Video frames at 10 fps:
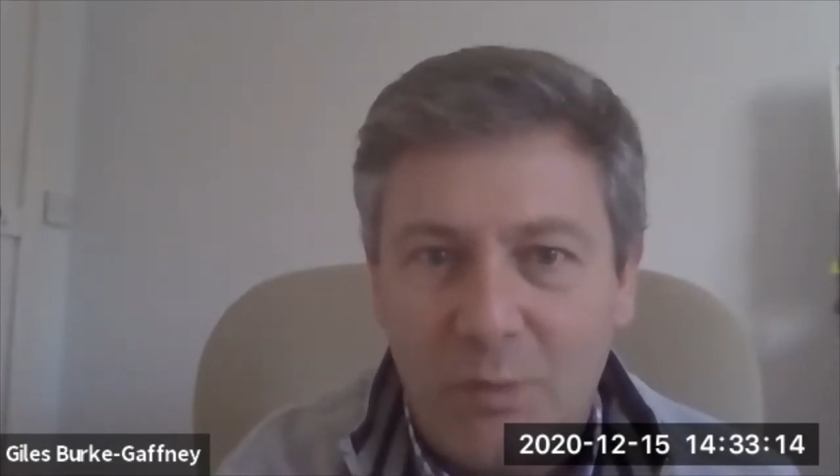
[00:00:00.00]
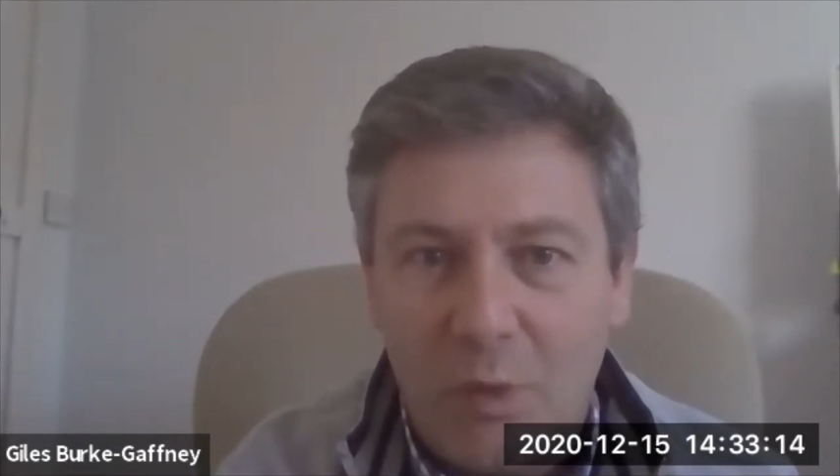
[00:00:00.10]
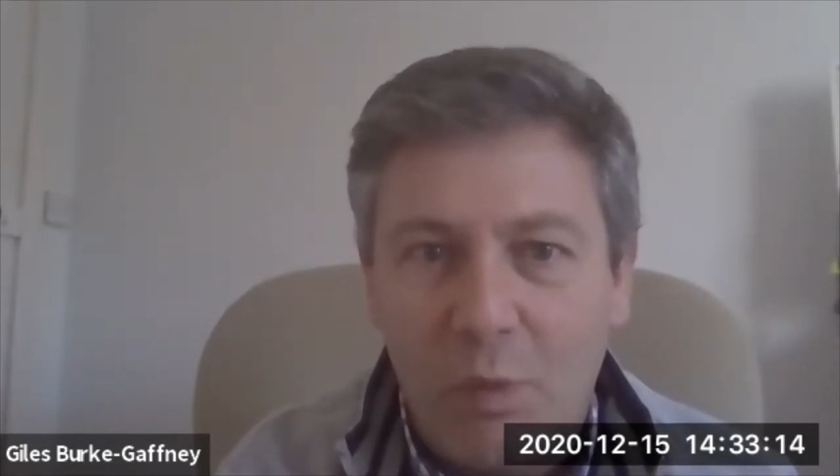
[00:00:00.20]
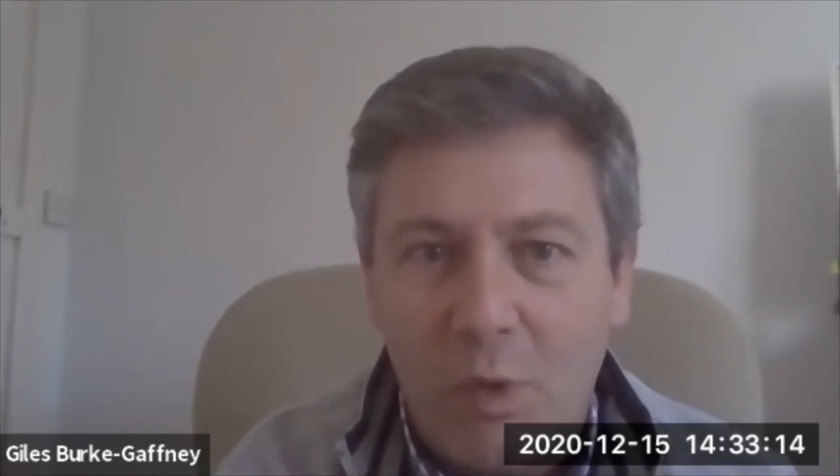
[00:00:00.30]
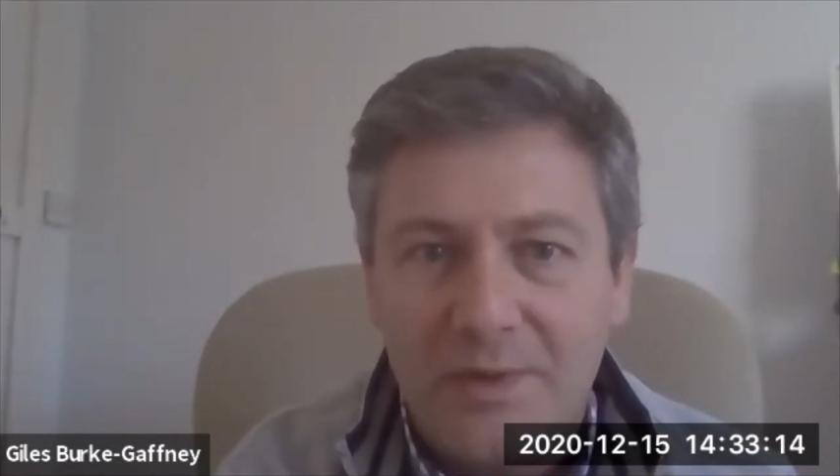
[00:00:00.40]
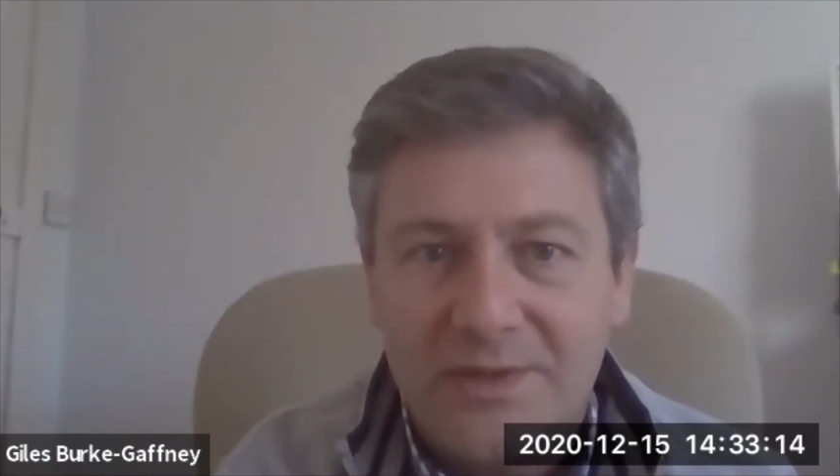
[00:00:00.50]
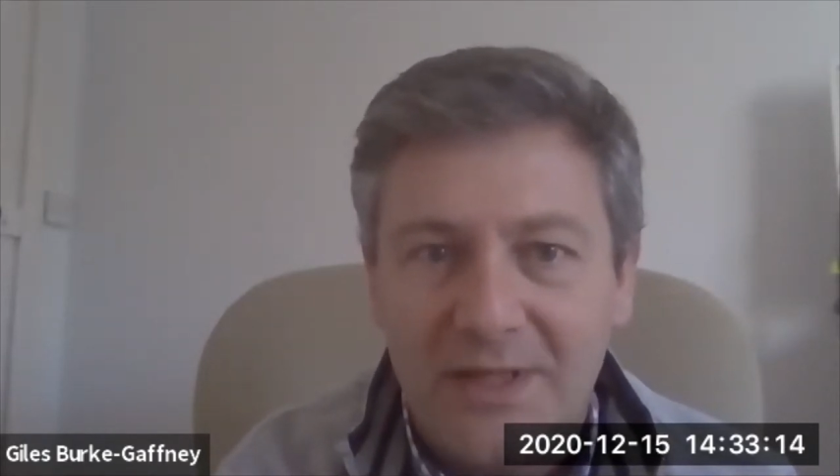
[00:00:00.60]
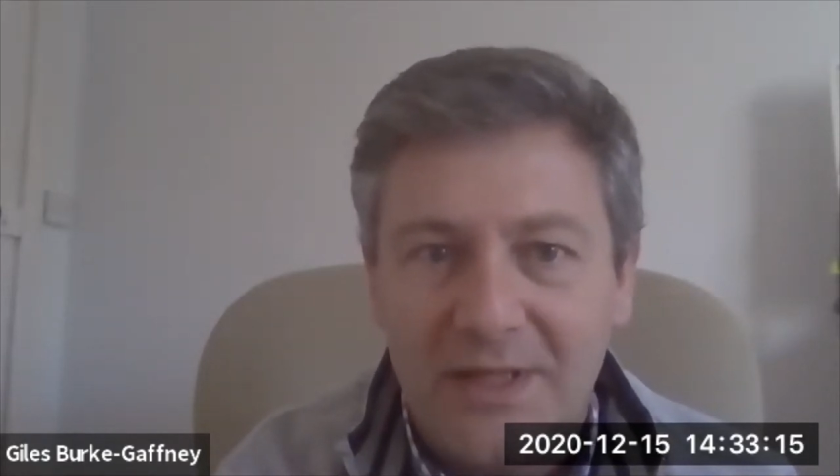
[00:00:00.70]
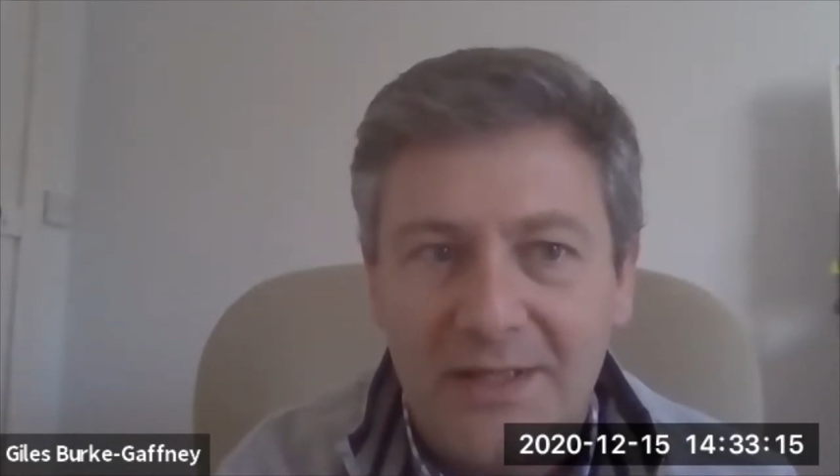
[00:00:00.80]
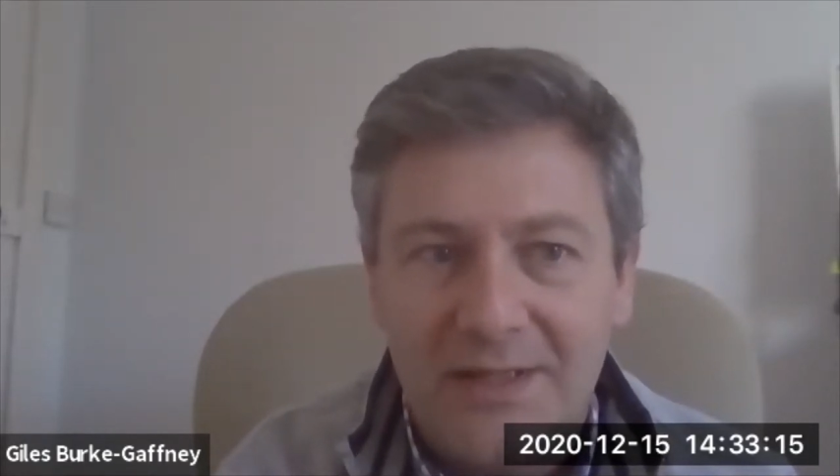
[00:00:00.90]
What were
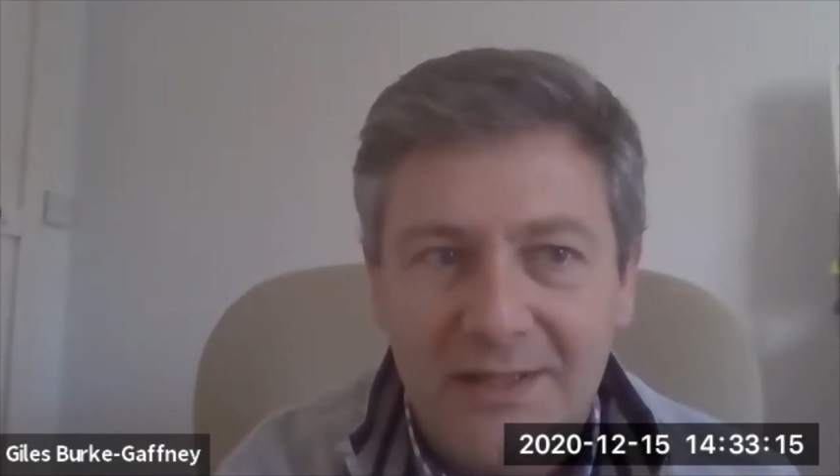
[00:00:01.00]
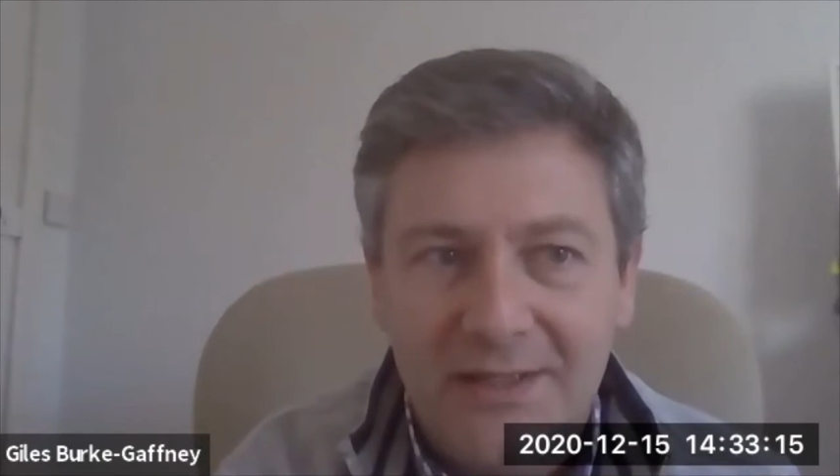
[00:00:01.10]
the